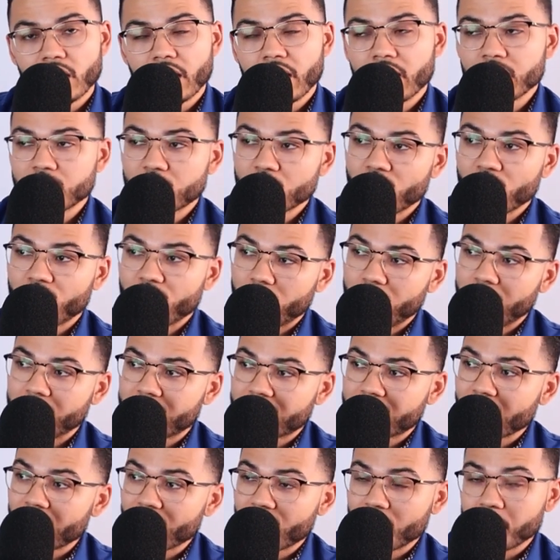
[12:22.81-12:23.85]
And so
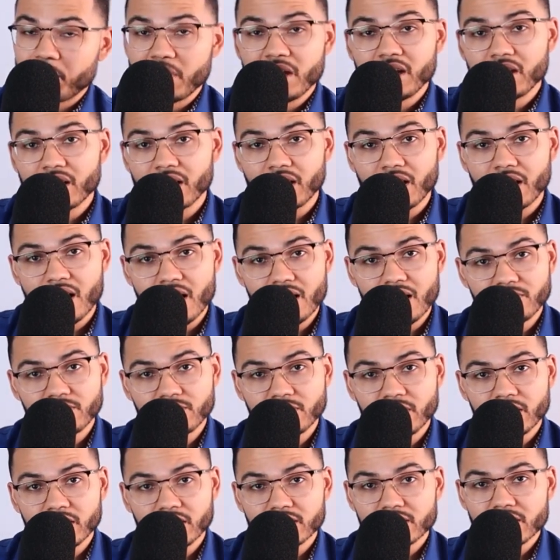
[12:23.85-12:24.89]
instead of it being a
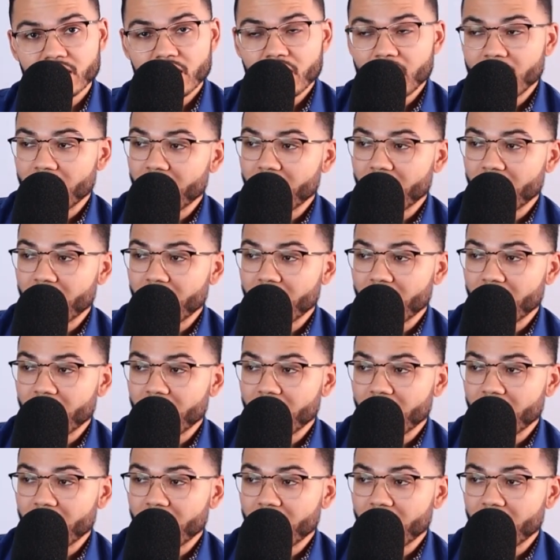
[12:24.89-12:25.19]
conflict,